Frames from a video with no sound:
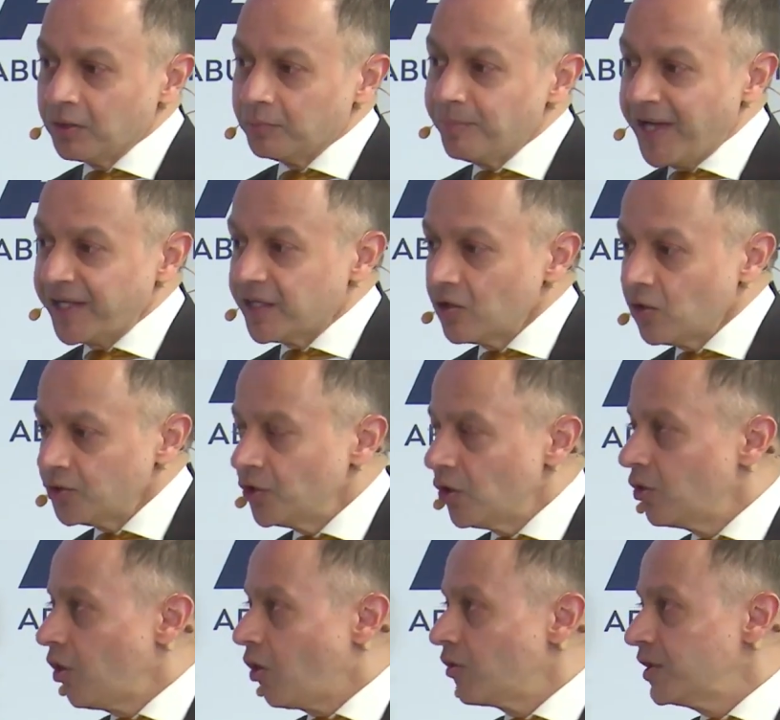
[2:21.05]
banking on your
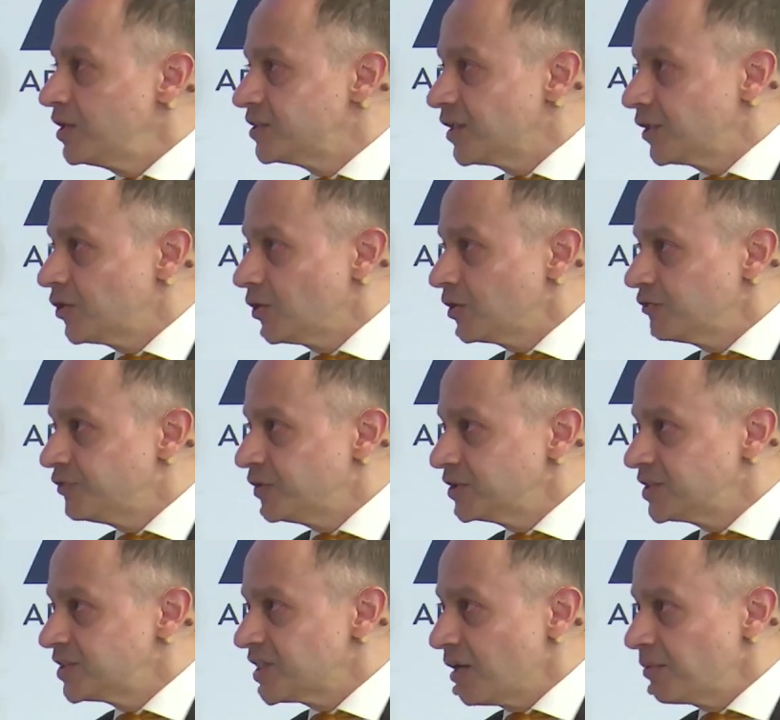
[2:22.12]
laurels that you're the
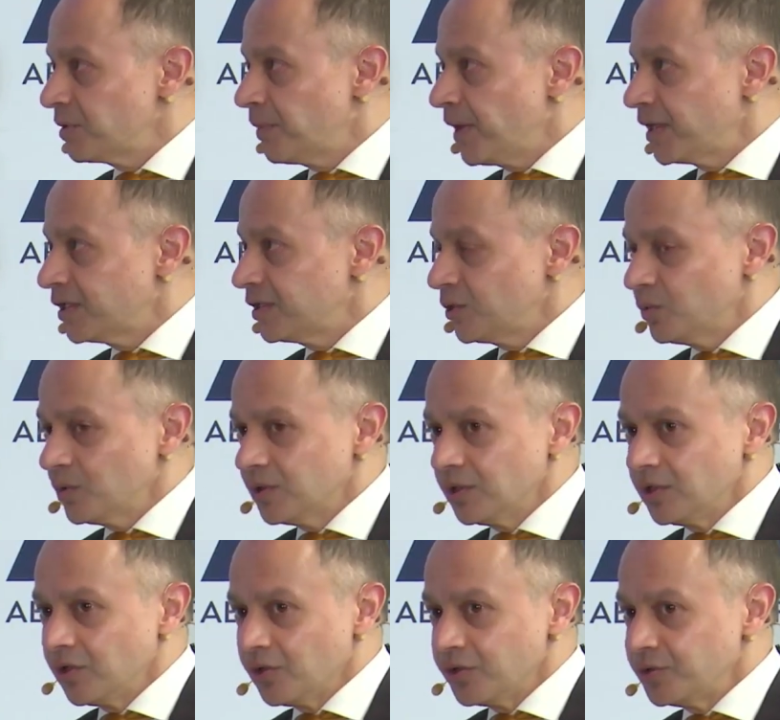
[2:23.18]
first Islamic bank in the
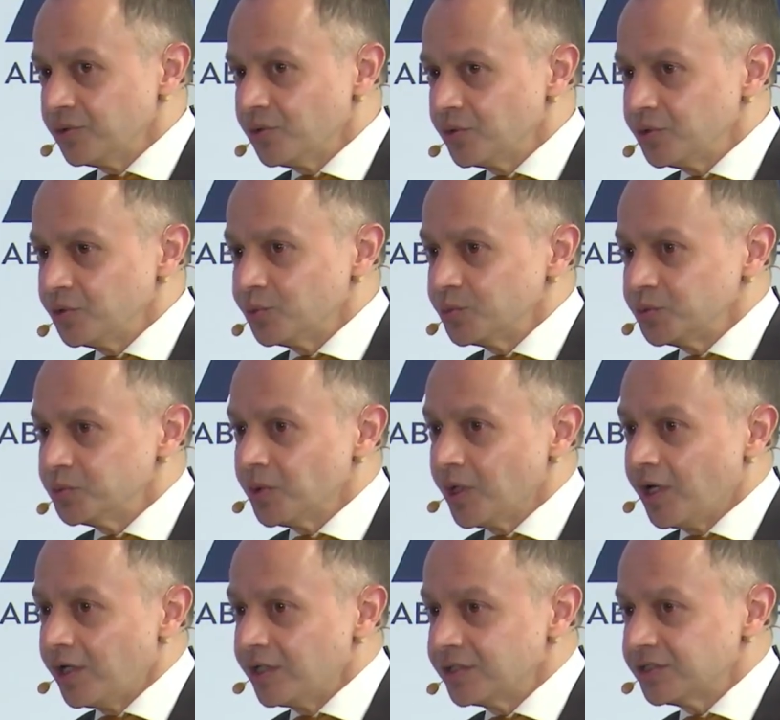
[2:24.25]
world, or, you
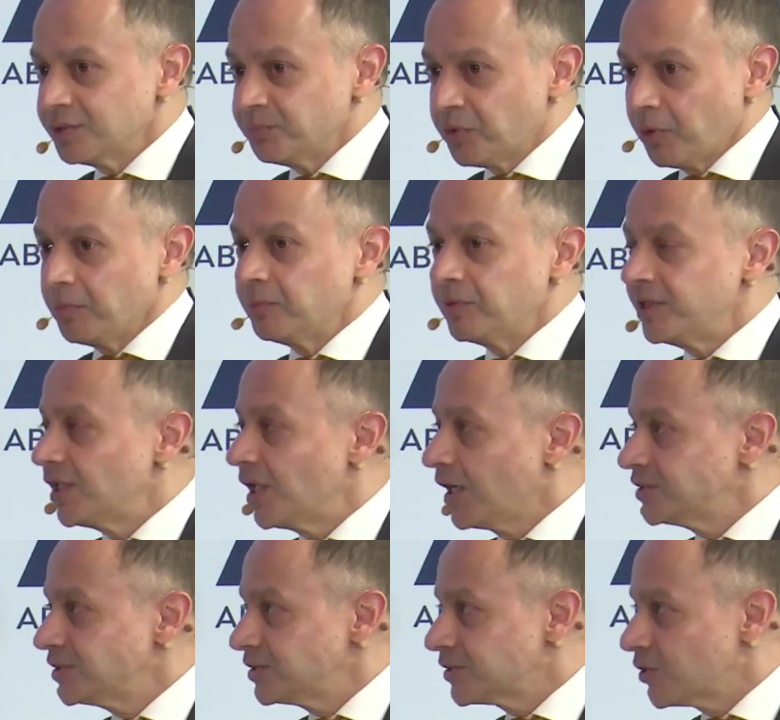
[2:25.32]
are probably the
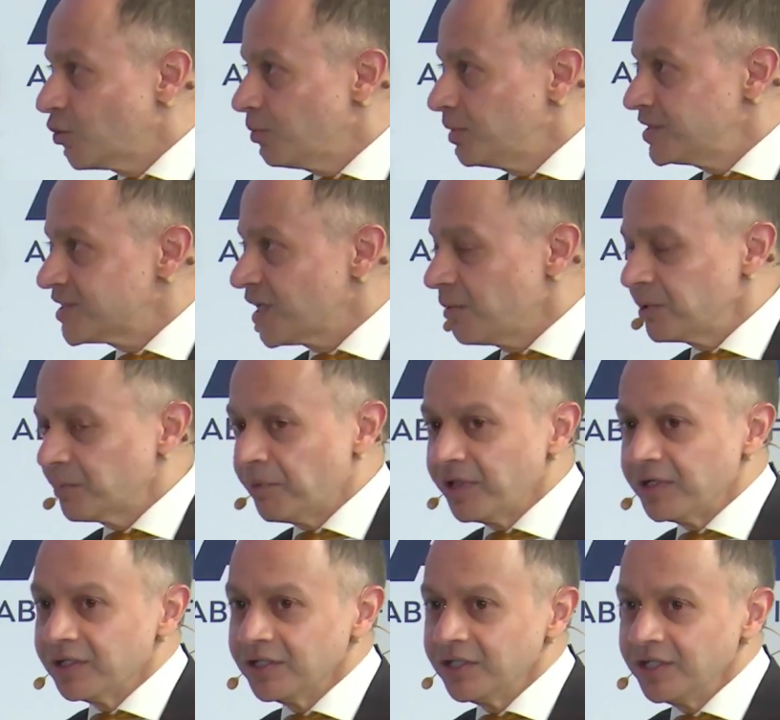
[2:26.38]
largest global Islamic
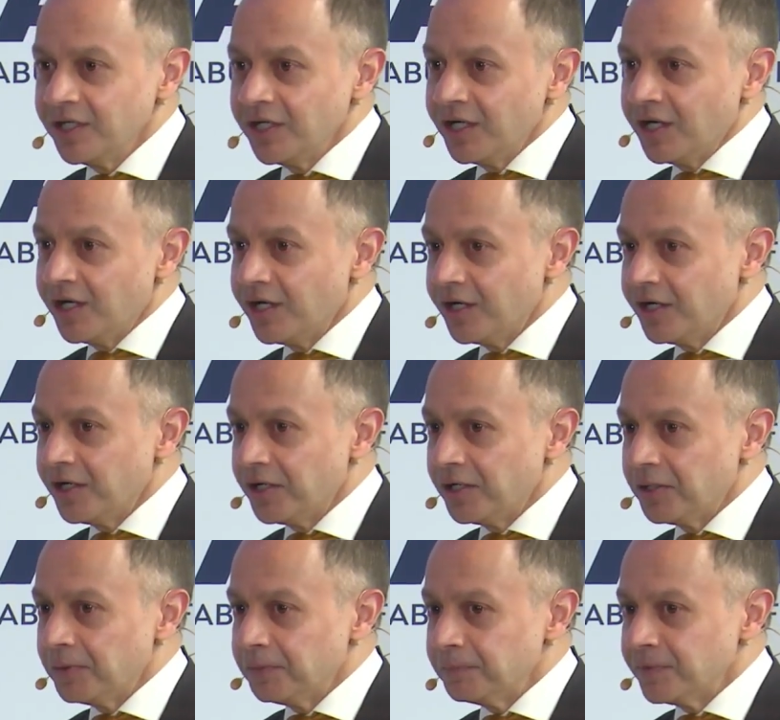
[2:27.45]
player,
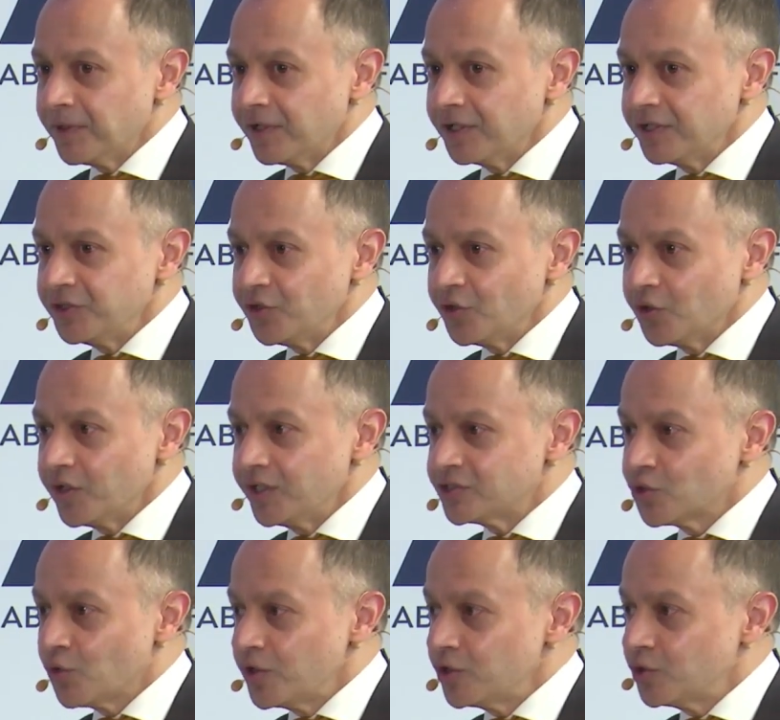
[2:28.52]
it's
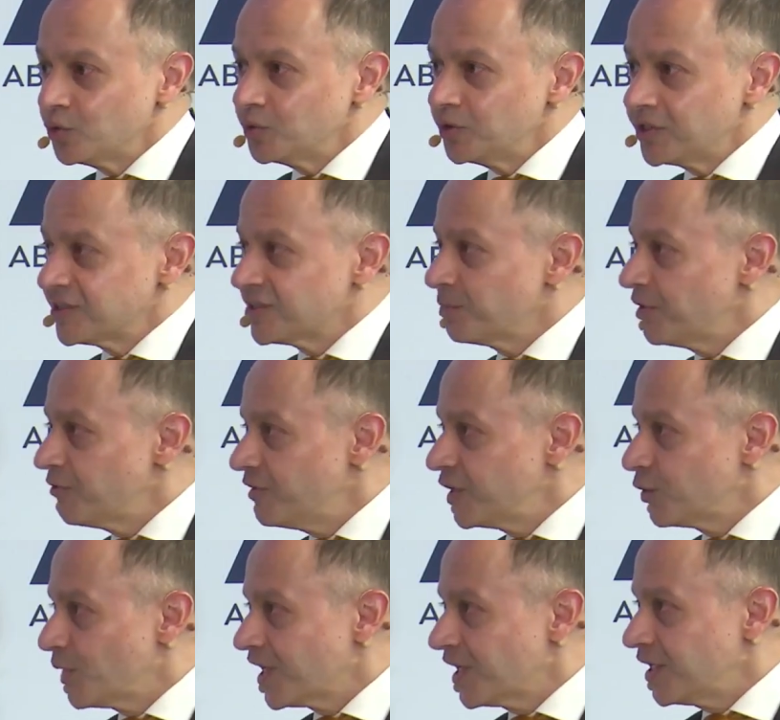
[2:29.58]
going to disappear very
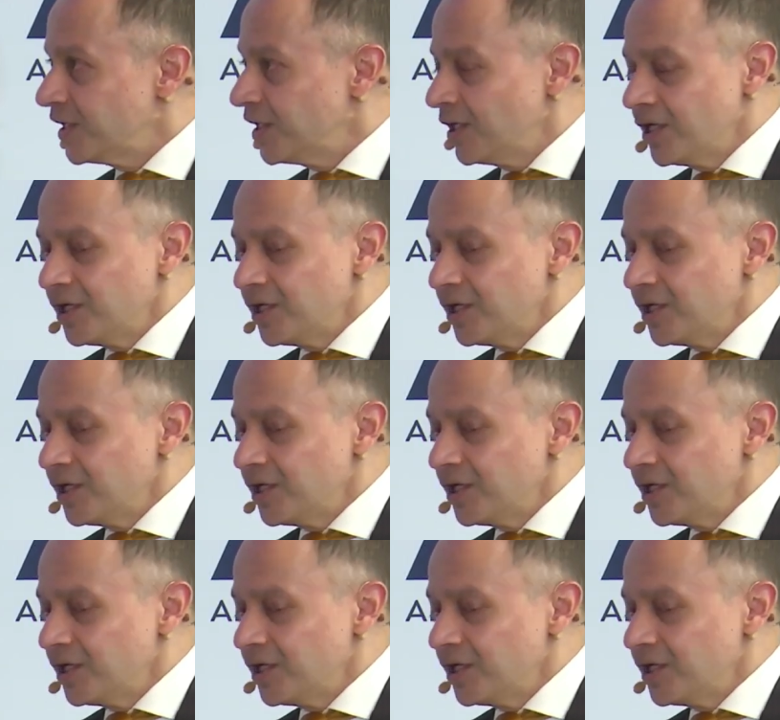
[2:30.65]
quickly.